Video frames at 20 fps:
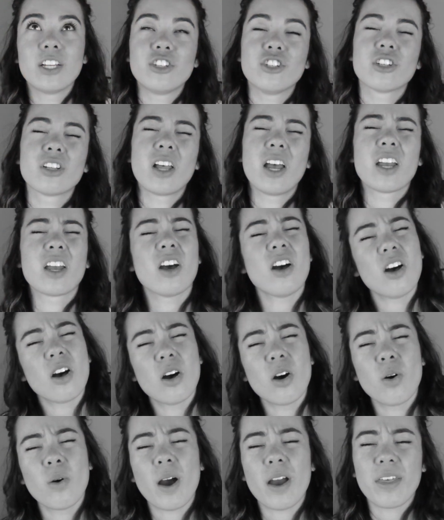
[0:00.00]
that you're like,
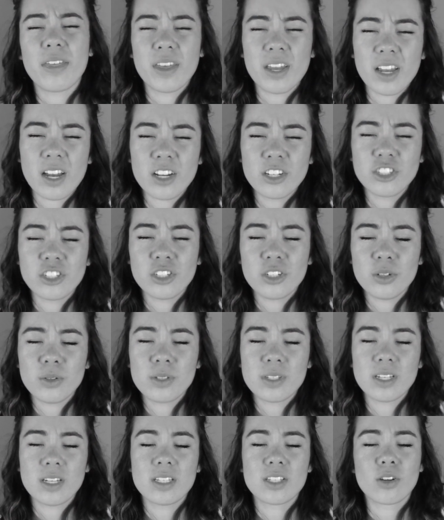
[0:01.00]
oh, I think I should
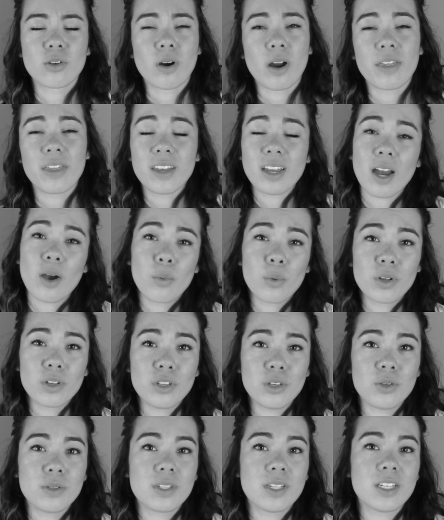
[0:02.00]
use this, or I think I will
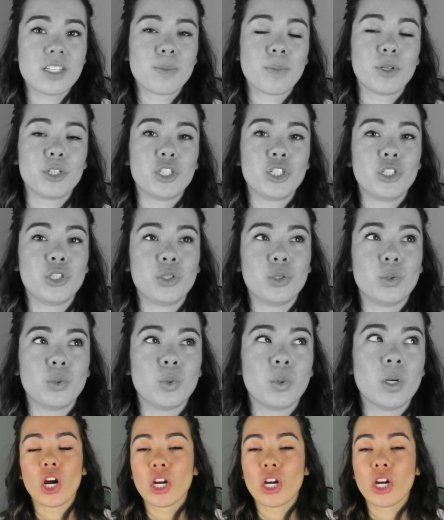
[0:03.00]
use this, but you